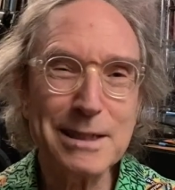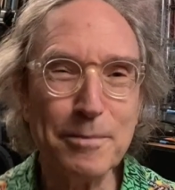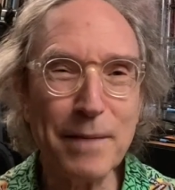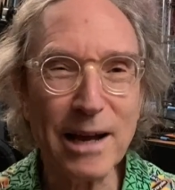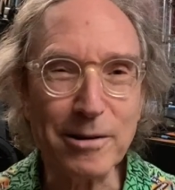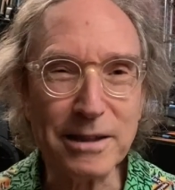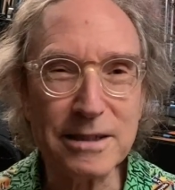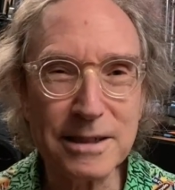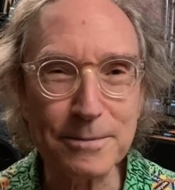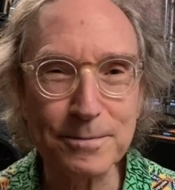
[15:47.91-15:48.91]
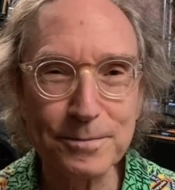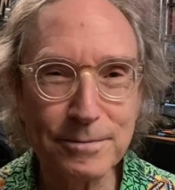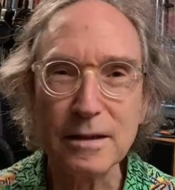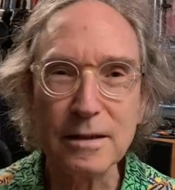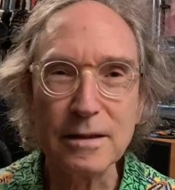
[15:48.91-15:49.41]
matter, does it?
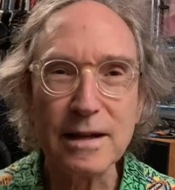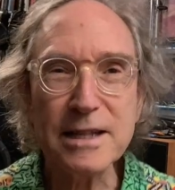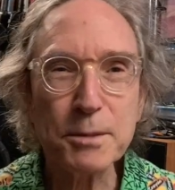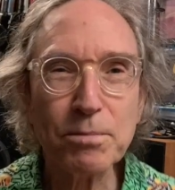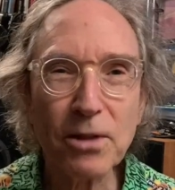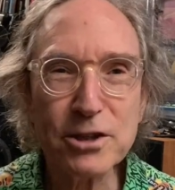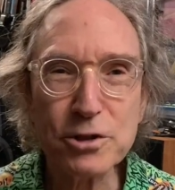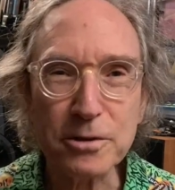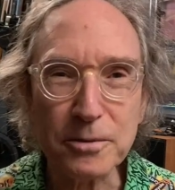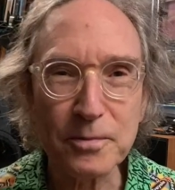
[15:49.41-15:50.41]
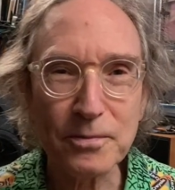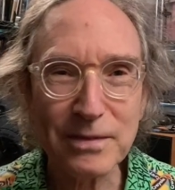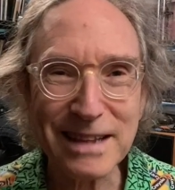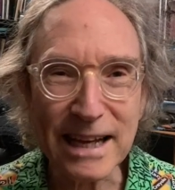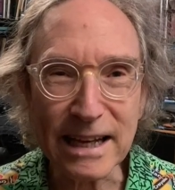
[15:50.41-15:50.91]
It's a pleasure
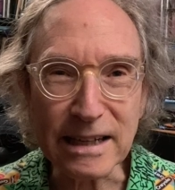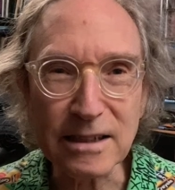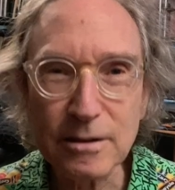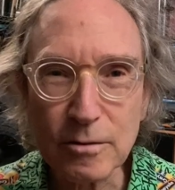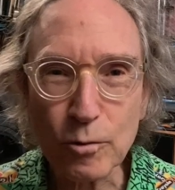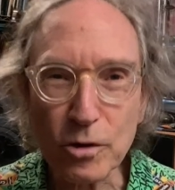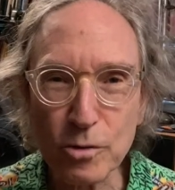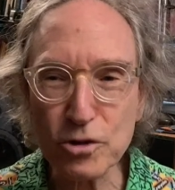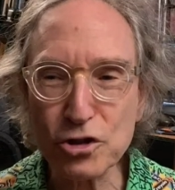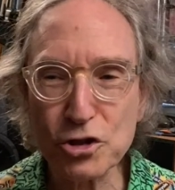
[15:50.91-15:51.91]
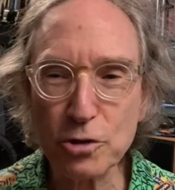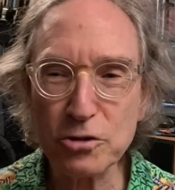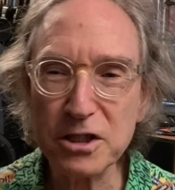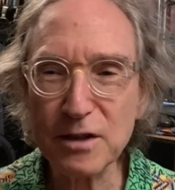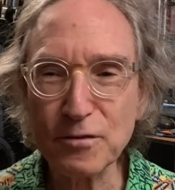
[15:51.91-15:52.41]
thing. We're
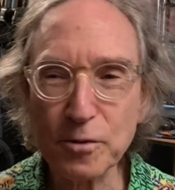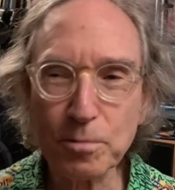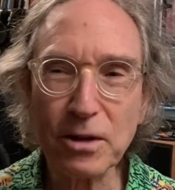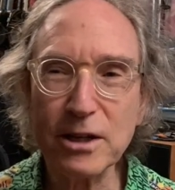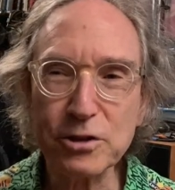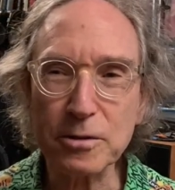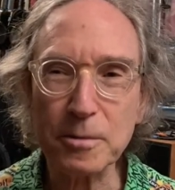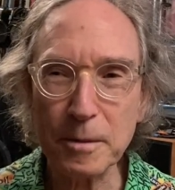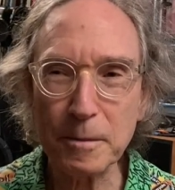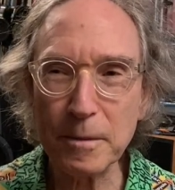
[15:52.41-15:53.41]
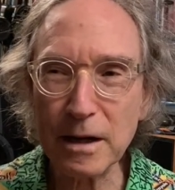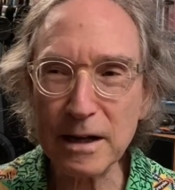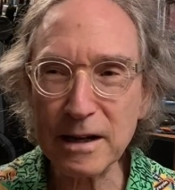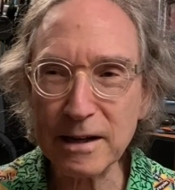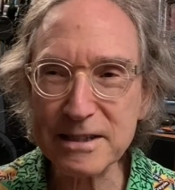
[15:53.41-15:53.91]
searching for pleasure,
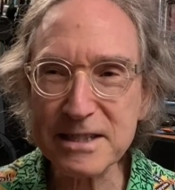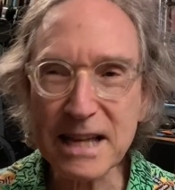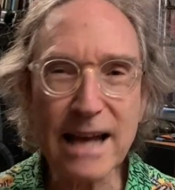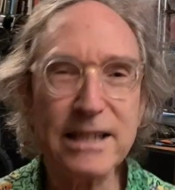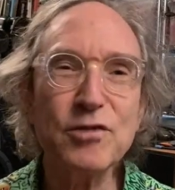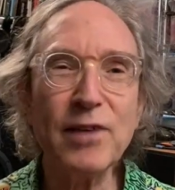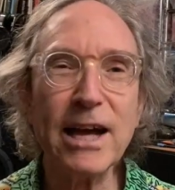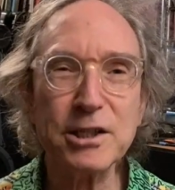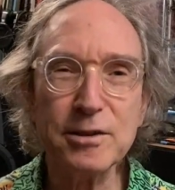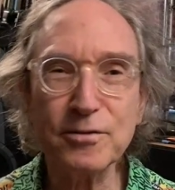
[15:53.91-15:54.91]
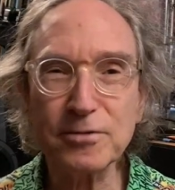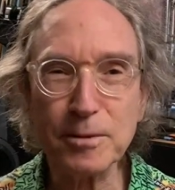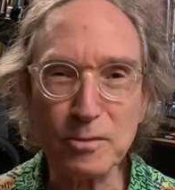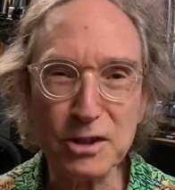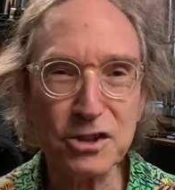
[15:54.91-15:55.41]
satisfaction from
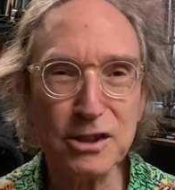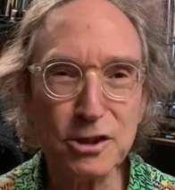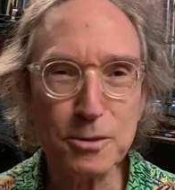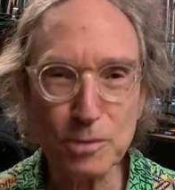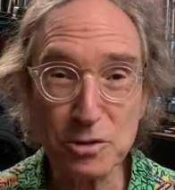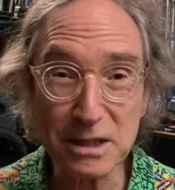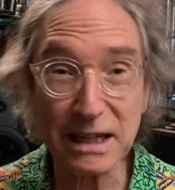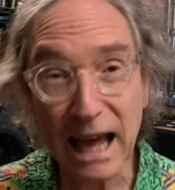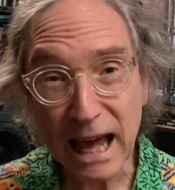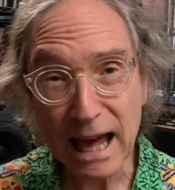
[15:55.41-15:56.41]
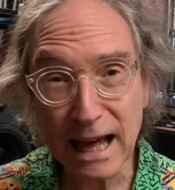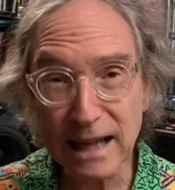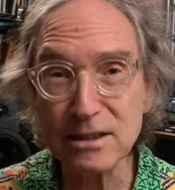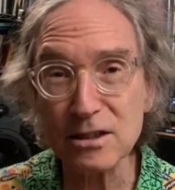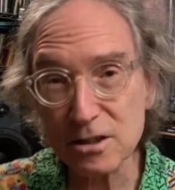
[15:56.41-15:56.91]
listening to music
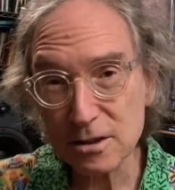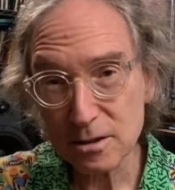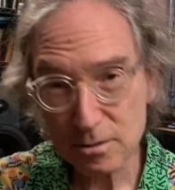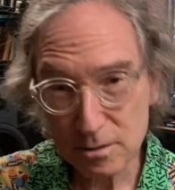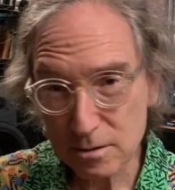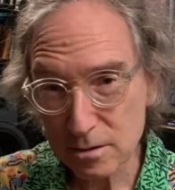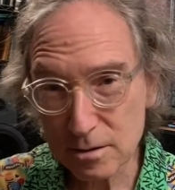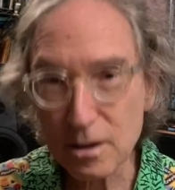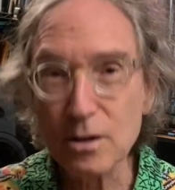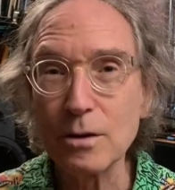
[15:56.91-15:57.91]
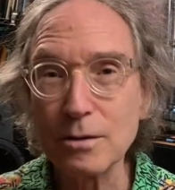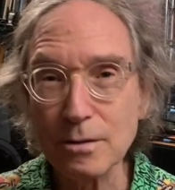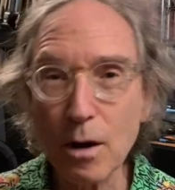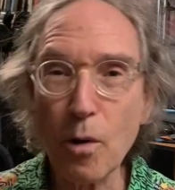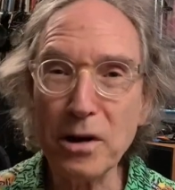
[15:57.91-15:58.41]
and
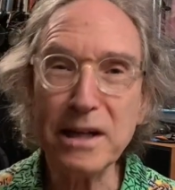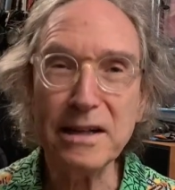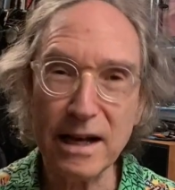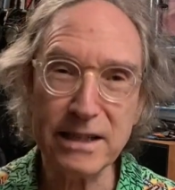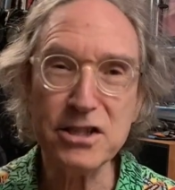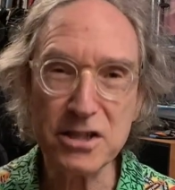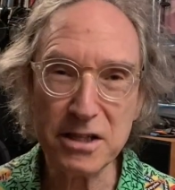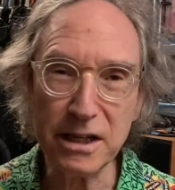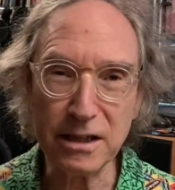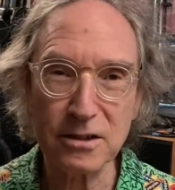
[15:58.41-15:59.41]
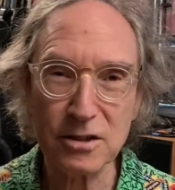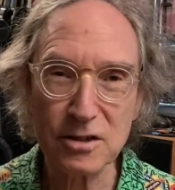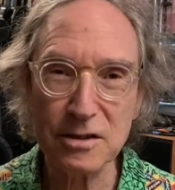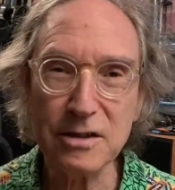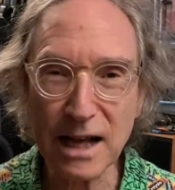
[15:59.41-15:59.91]
owning nice things.
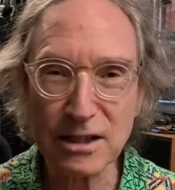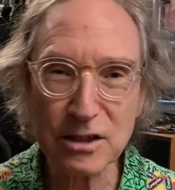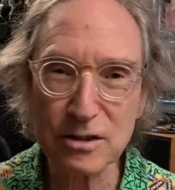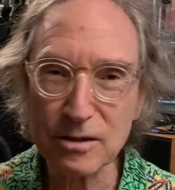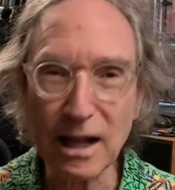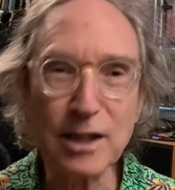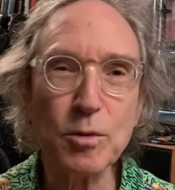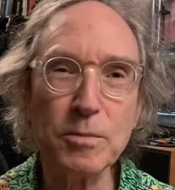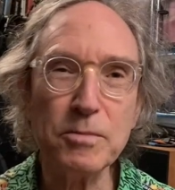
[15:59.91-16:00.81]
That's what